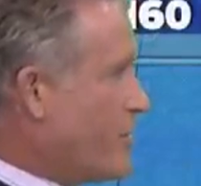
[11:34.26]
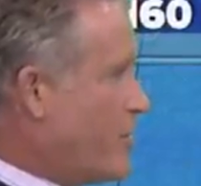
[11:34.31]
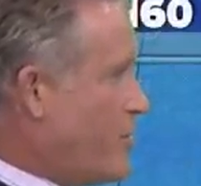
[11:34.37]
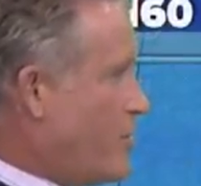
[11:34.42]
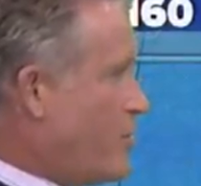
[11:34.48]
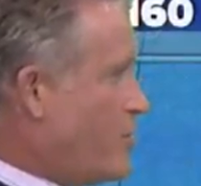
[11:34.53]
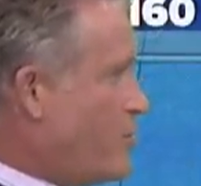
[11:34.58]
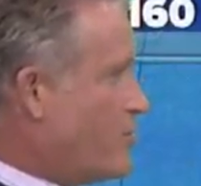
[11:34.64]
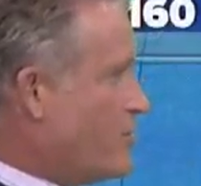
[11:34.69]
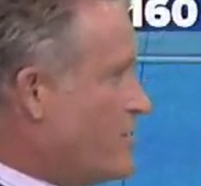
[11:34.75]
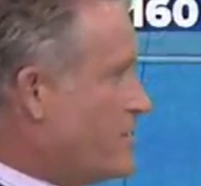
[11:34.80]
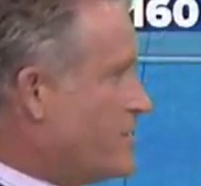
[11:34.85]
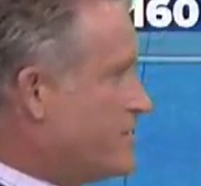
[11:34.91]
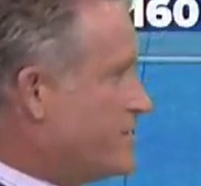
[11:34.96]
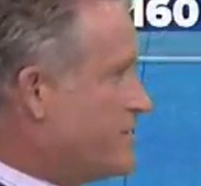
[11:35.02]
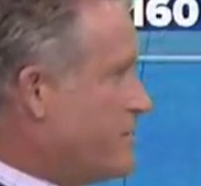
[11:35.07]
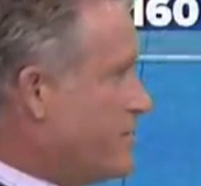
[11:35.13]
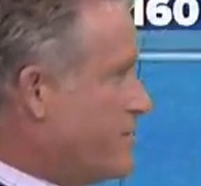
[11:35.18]
cone.
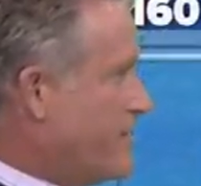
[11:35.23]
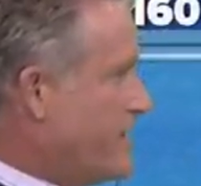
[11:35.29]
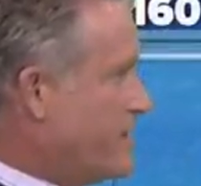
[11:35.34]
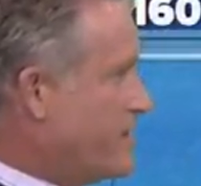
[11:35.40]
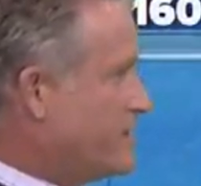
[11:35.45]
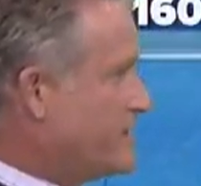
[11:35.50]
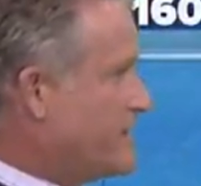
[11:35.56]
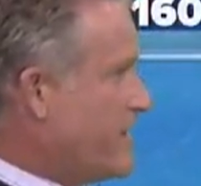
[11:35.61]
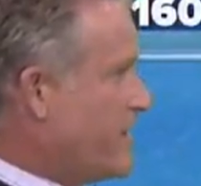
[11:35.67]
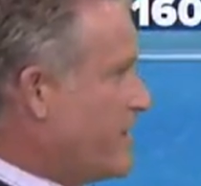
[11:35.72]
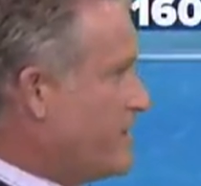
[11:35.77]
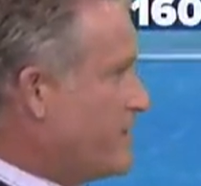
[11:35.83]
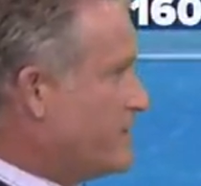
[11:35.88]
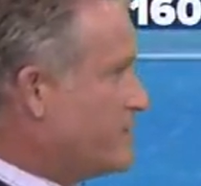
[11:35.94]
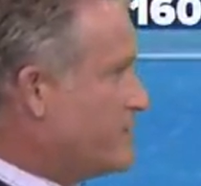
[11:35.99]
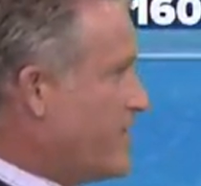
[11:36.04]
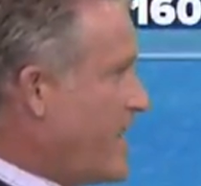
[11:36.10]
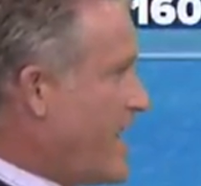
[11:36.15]
So there's
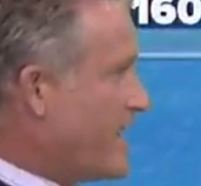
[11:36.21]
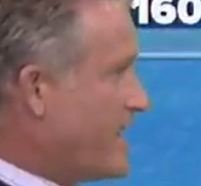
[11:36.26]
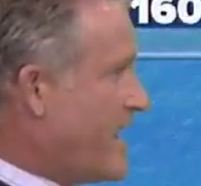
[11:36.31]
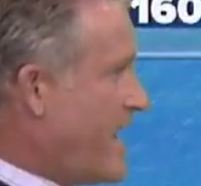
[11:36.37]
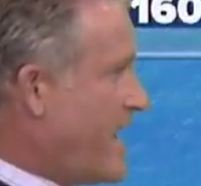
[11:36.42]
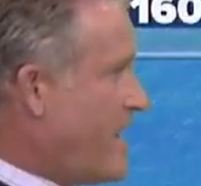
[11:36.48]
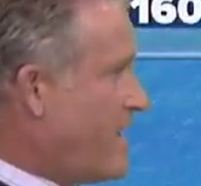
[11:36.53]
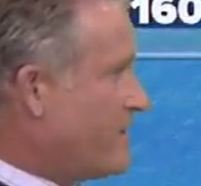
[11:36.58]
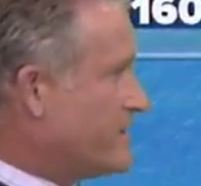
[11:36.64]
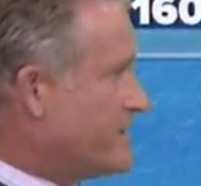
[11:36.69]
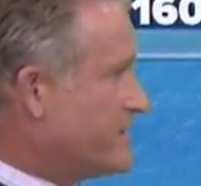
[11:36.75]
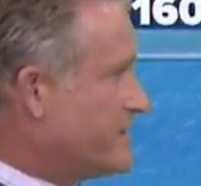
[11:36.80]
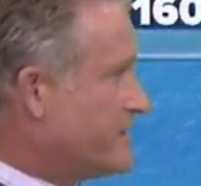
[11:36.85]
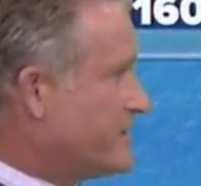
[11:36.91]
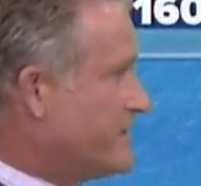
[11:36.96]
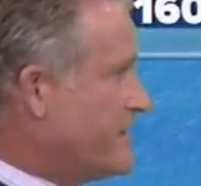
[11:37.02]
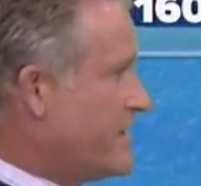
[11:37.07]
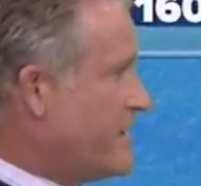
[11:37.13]
our track out
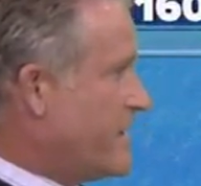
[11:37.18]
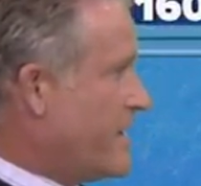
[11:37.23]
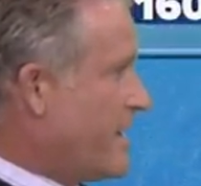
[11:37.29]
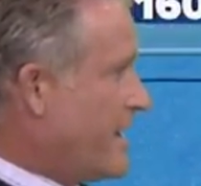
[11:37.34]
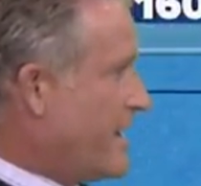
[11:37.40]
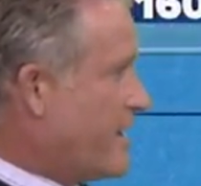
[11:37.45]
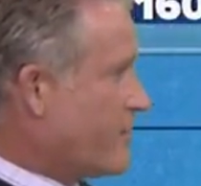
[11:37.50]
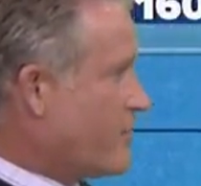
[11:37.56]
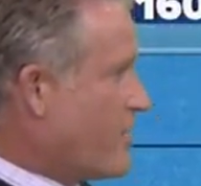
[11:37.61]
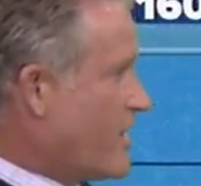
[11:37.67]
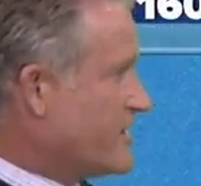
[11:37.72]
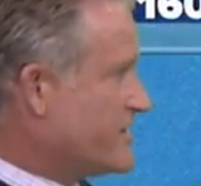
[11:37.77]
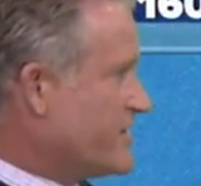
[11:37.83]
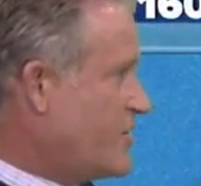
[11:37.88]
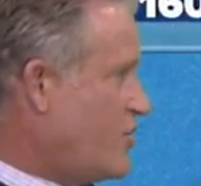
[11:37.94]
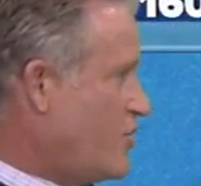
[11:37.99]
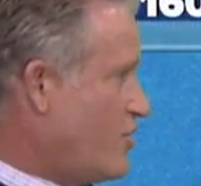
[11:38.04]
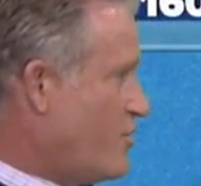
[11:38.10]
uh, across
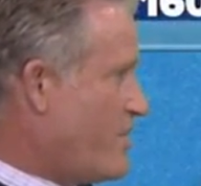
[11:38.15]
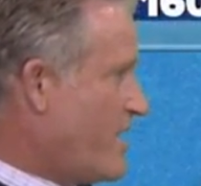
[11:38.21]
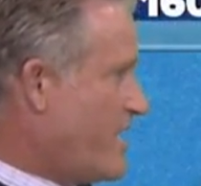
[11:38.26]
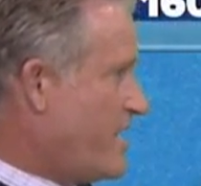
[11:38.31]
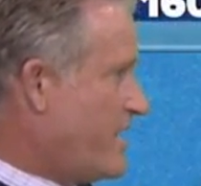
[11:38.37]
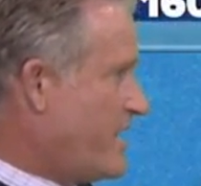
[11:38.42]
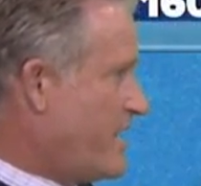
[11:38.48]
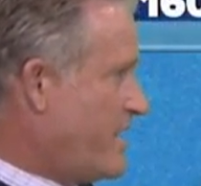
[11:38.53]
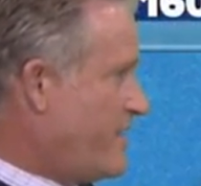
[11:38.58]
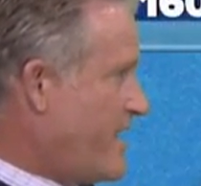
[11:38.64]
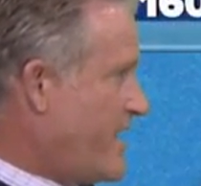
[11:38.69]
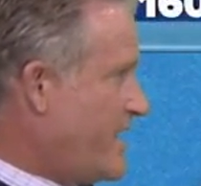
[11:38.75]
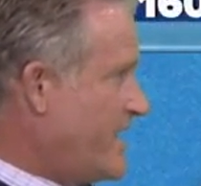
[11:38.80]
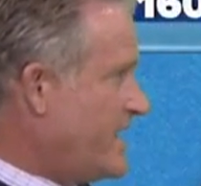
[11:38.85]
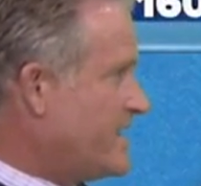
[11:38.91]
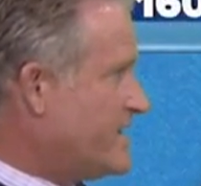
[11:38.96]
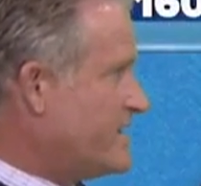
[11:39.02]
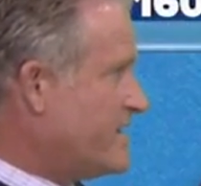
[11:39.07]
Cuba and
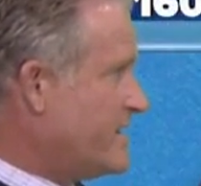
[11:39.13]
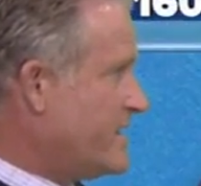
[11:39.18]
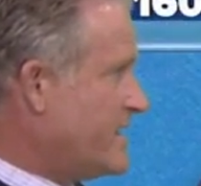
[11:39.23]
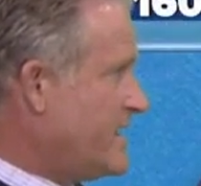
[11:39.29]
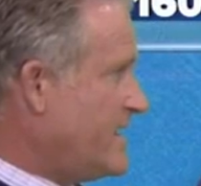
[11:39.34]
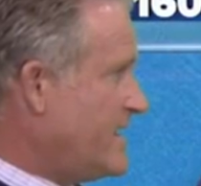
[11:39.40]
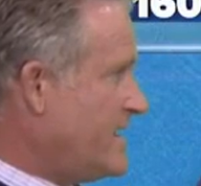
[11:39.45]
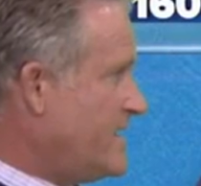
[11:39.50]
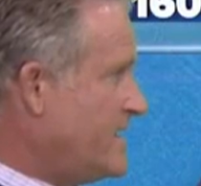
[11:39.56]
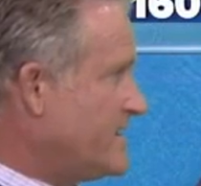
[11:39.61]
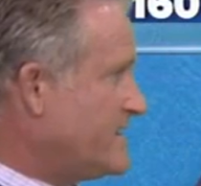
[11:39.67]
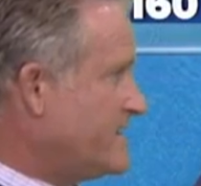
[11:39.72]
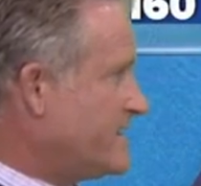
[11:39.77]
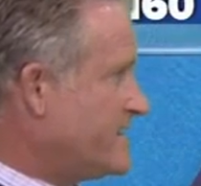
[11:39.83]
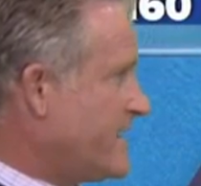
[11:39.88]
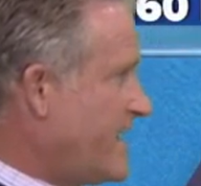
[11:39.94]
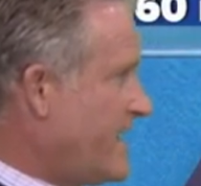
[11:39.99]
then into the Keys.